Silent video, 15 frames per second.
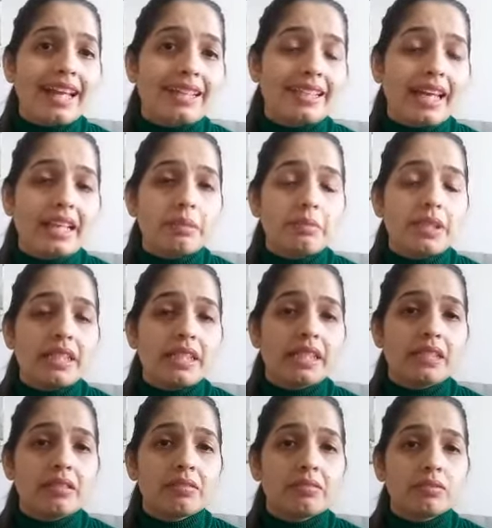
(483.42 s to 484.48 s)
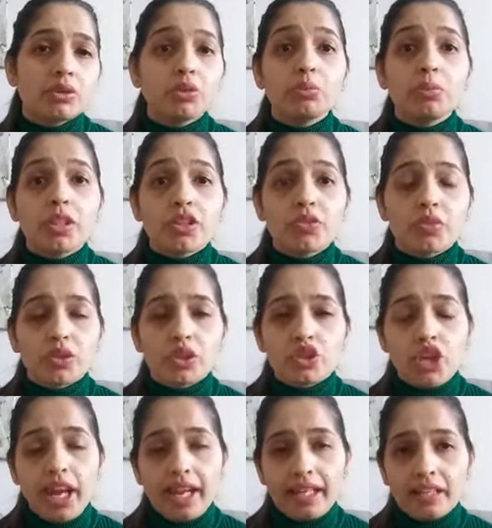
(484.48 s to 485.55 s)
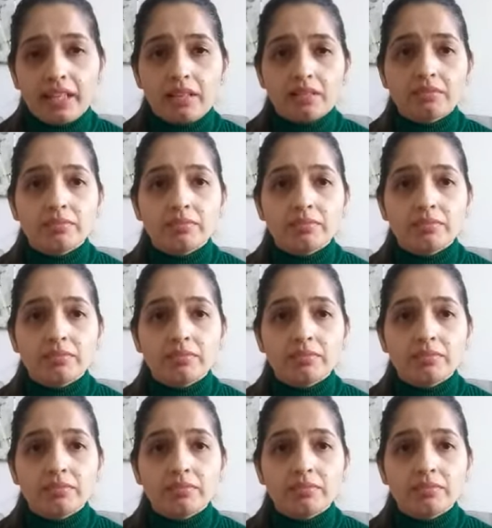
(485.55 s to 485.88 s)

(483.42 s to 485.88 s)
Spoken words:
that can be too much for the child